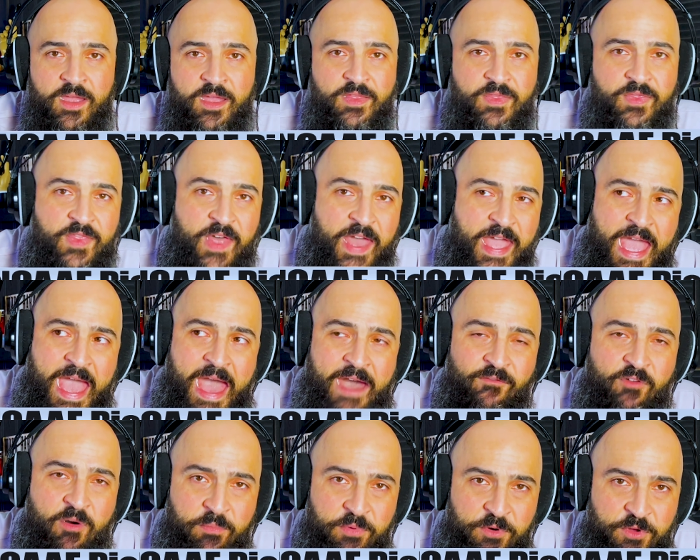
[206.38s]
they
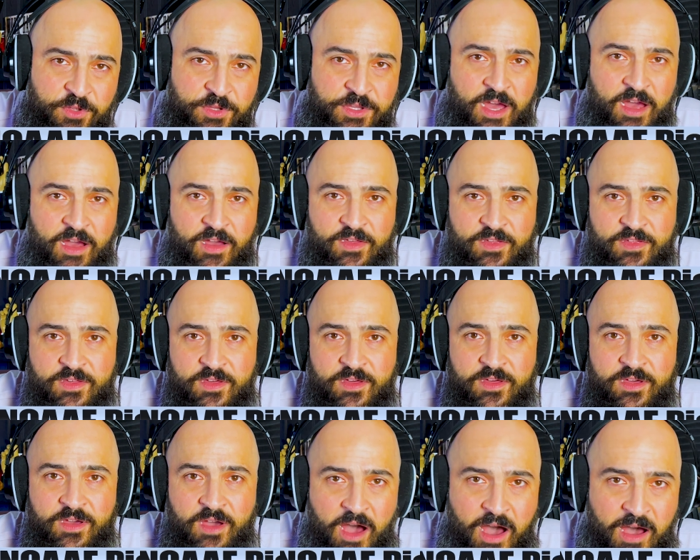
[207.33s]
have a Bulldogs
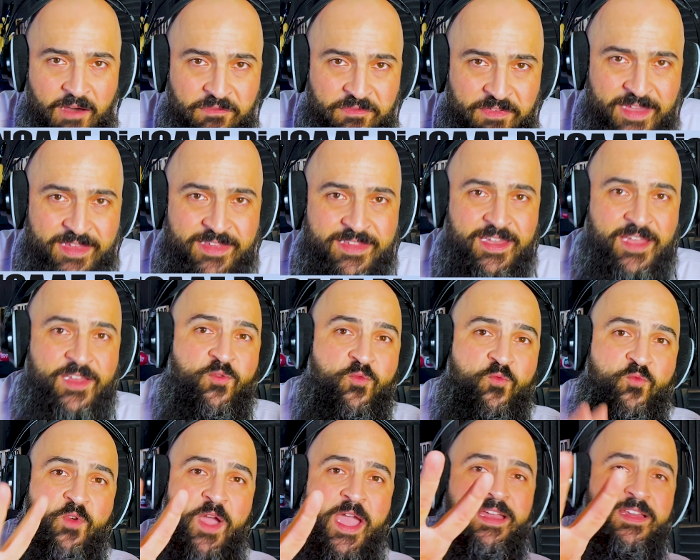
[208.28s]
offense that's
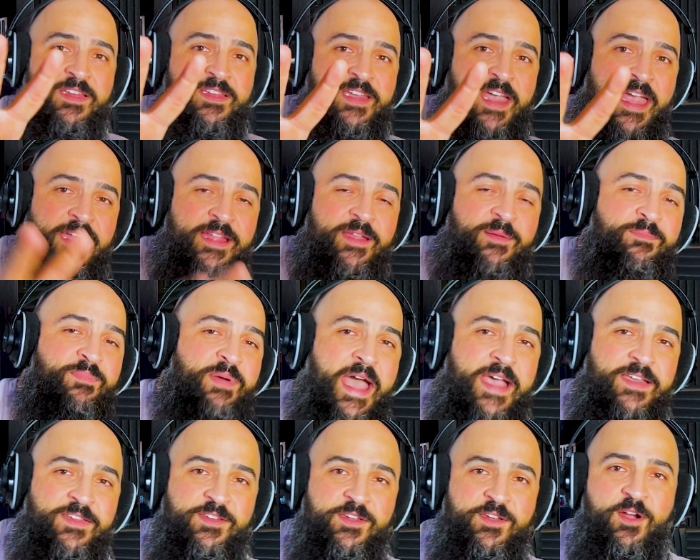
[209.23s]
ranked second in
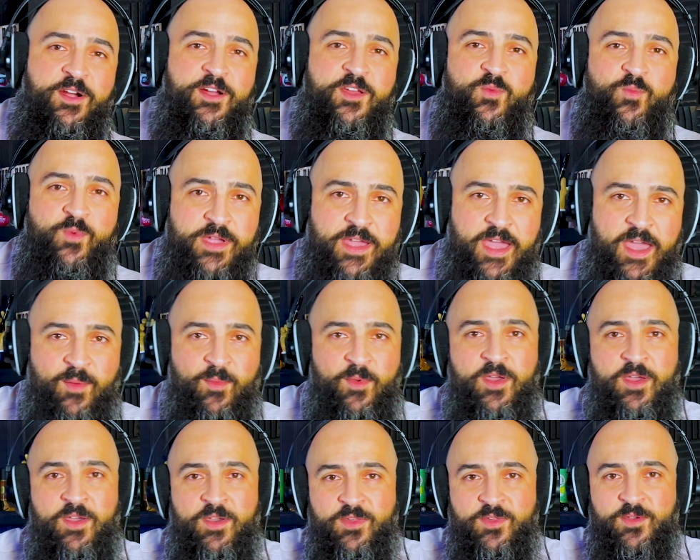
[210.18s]
passing yards per game.
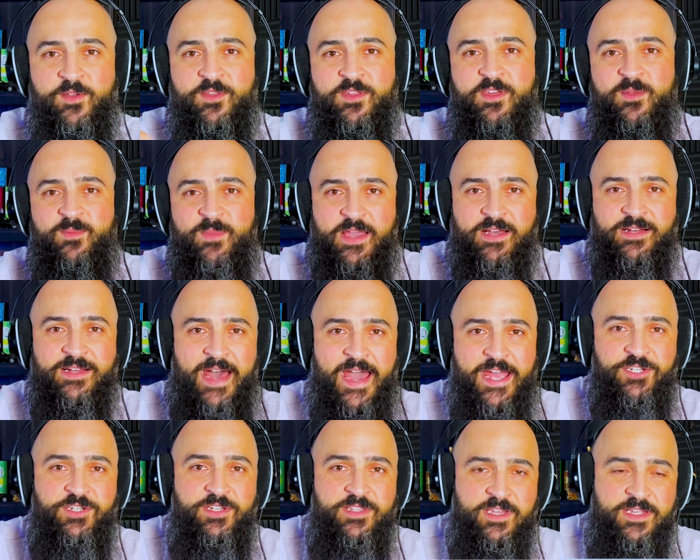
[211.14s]
So it's going to be
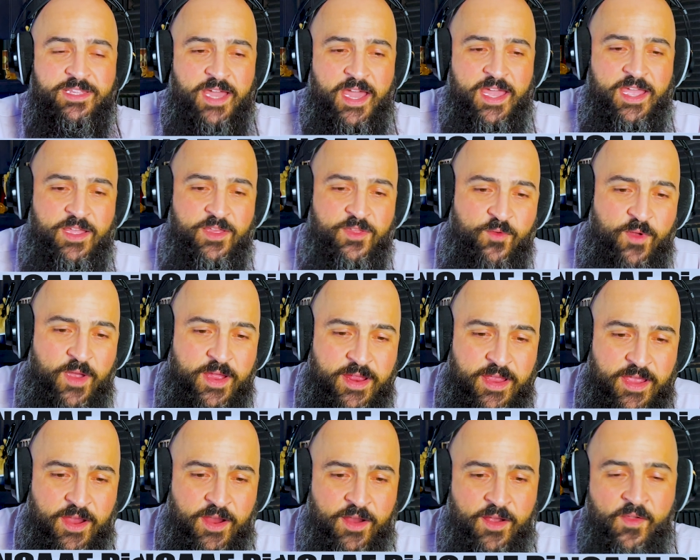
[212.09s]
clash of the Titans right
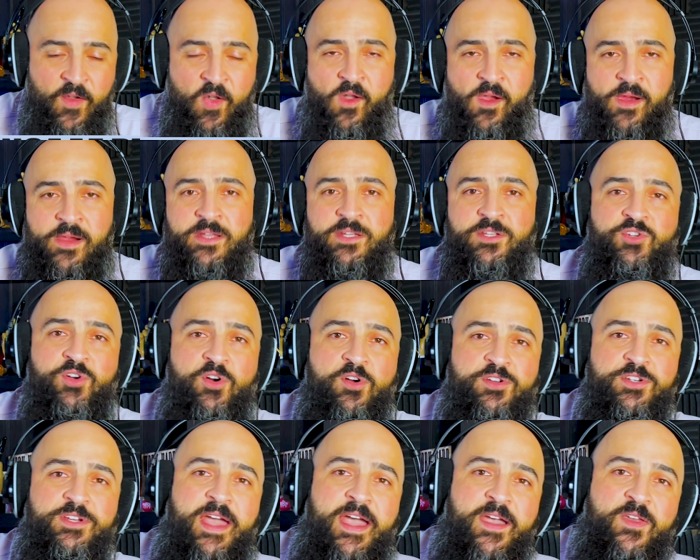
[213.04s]
here.
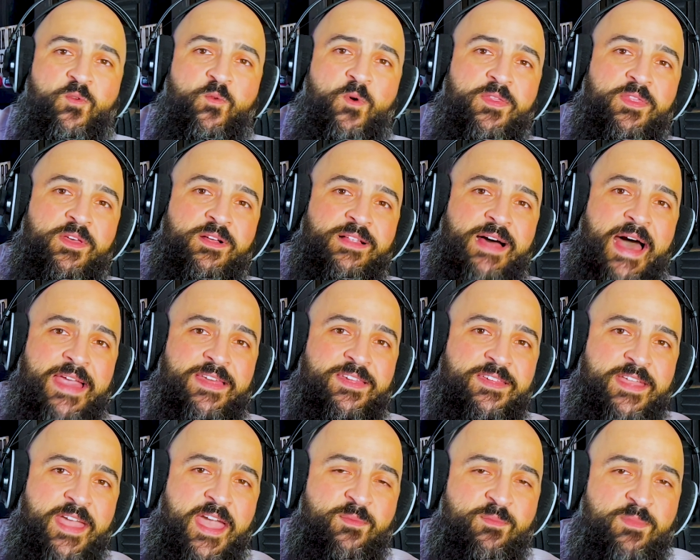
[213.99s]
Georgia has won the
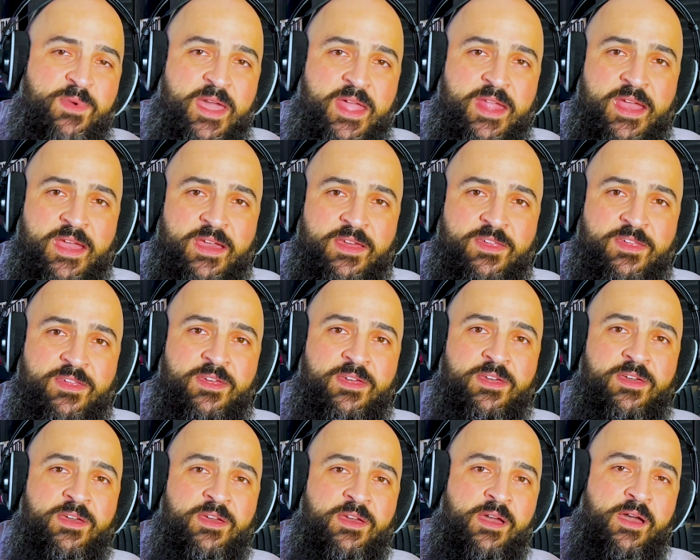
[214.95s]
last ten meetings,
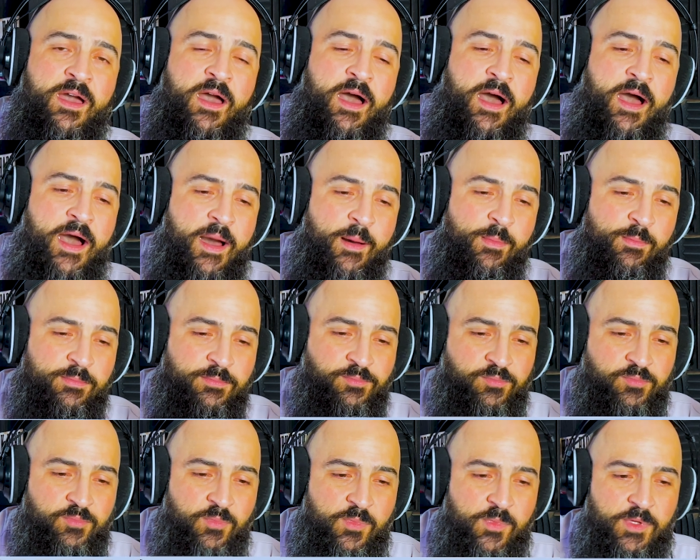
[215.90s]
um,
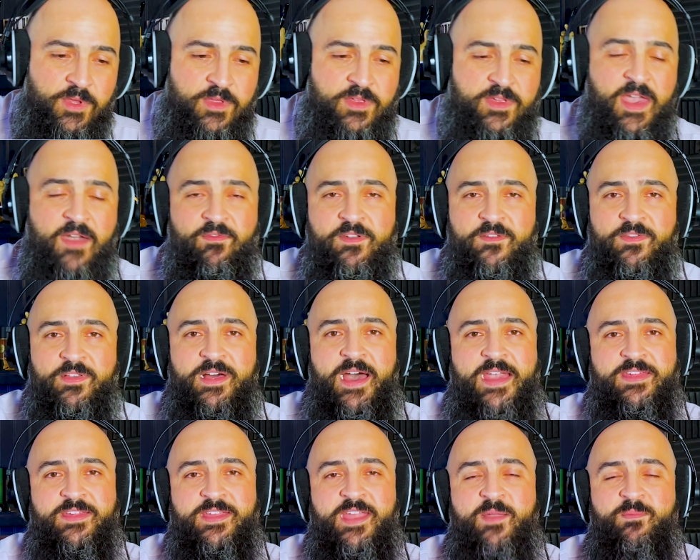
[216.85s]
seven of the
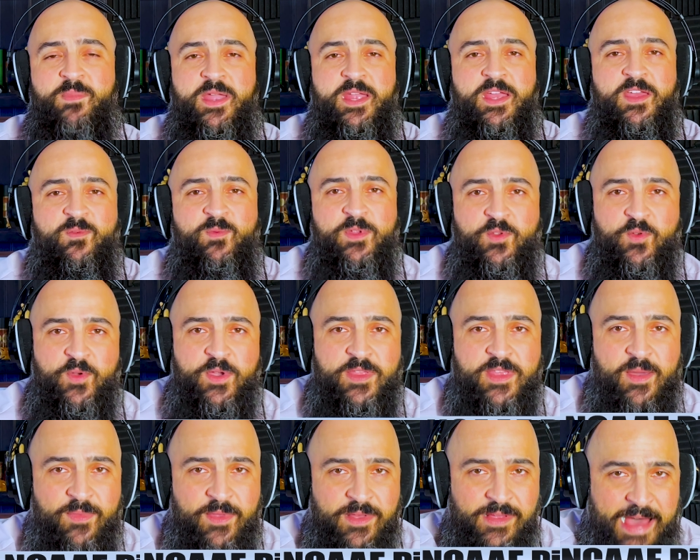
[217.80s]
last ten meetings between
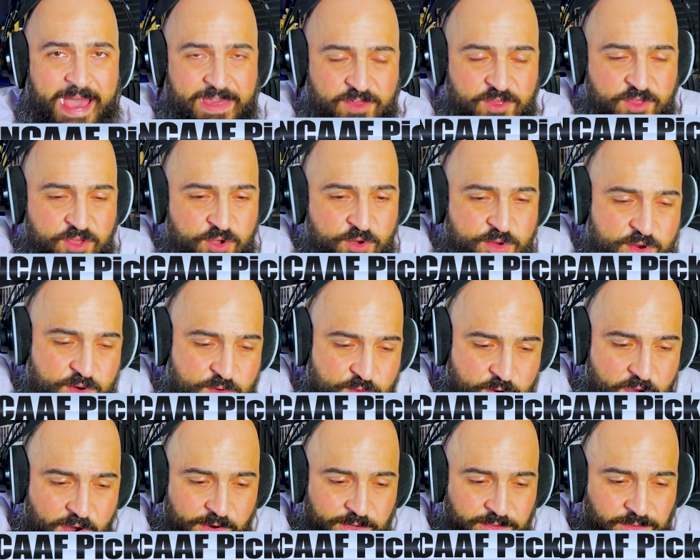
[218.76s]
them, the last two in a
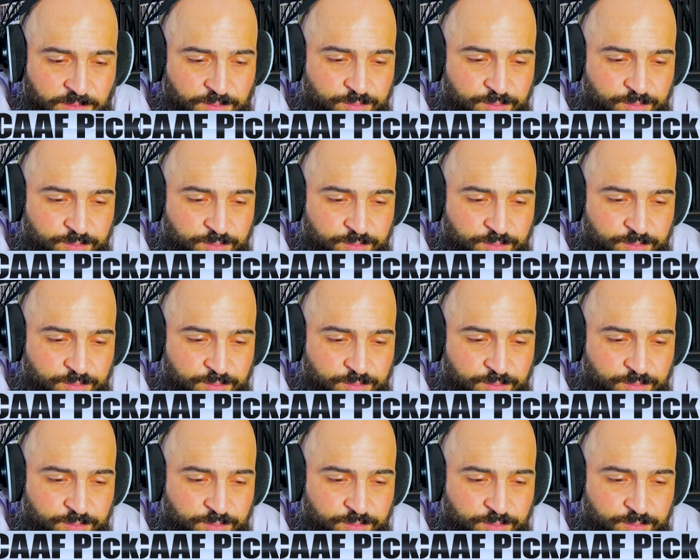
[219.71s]
row.